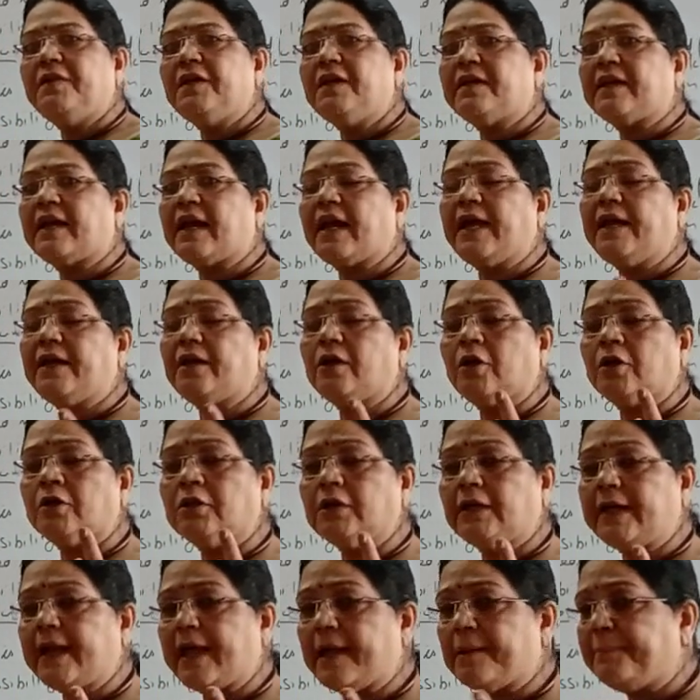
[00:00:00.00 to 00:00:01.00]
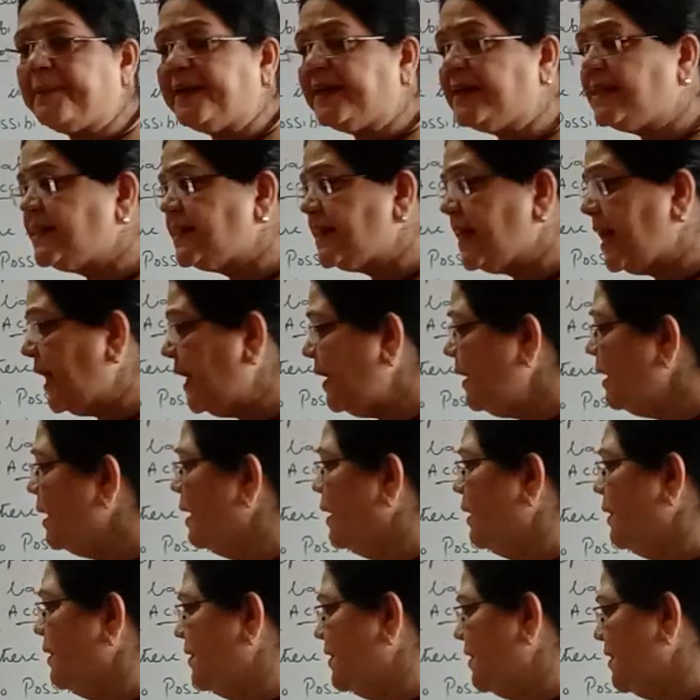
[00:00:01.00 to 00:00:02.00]
will write on the debit
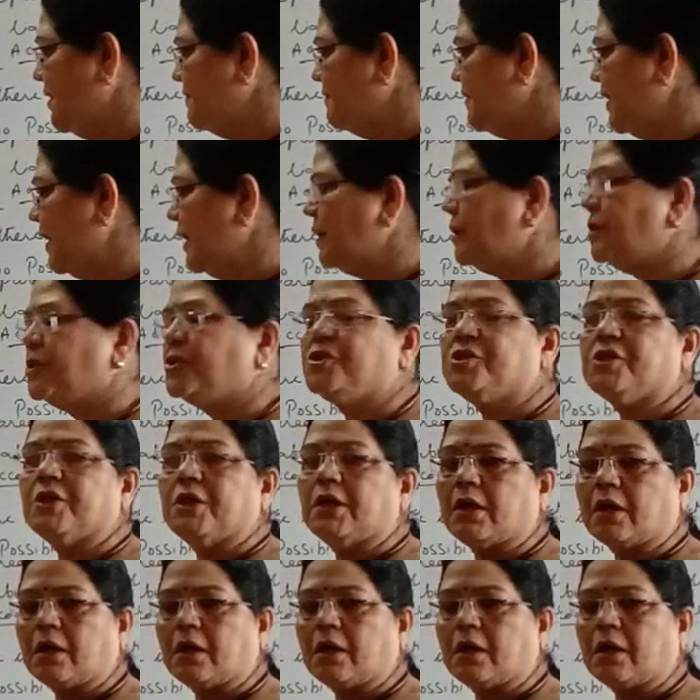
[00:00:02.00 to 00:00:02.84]
side? Revaluation.